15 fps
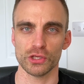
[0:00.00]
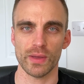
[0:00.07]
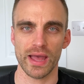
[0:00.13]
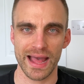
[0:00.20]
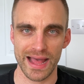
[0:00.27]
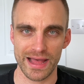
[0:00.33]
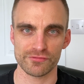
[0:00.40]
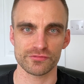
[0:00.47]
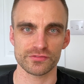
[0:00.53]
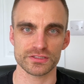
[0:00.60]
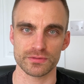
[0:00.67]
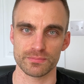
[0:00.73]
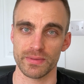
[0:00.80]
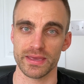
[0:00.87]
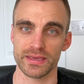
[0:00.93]
have
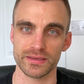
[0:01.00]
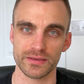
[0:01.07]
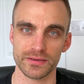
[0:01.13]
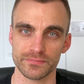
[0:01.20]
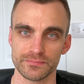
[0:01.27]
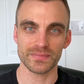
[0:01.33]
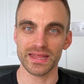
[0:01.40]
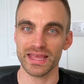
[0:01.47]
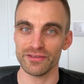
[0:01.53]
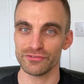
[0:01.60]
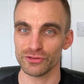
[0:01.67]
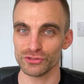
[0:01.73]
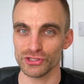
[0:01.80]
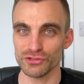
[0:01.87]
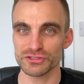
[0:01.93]
to make. If
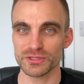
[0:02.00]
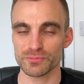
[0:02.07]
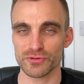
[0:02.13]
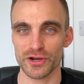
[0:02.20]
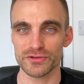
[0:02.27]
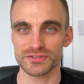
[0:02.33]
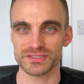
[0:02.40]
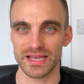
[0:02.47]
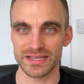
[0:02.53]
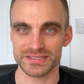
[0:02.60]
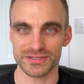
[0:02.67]
you're new to the process